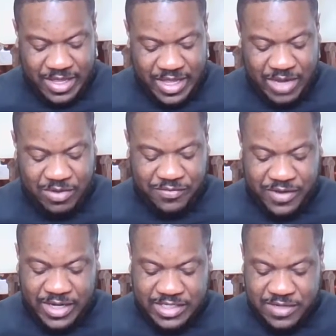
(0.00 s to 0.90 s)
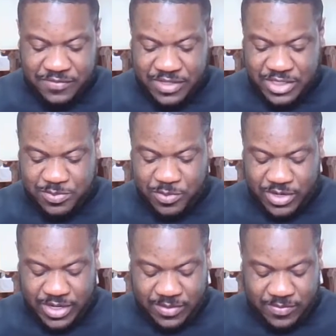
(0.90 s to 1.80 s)
Our reflection for this
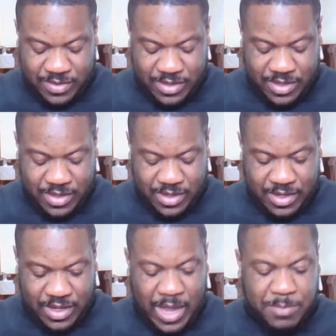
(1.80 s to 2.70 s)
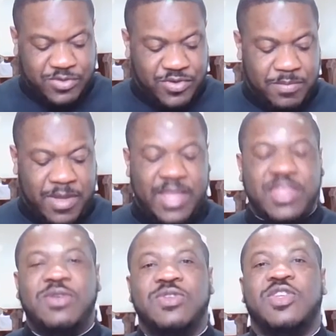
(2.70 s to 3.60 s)
morning comes from
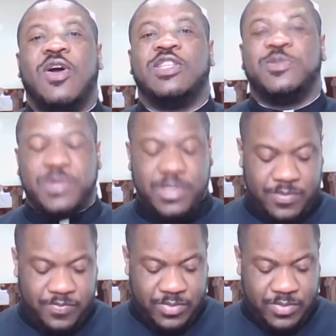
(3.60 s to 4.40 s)
Matthew's Gospel,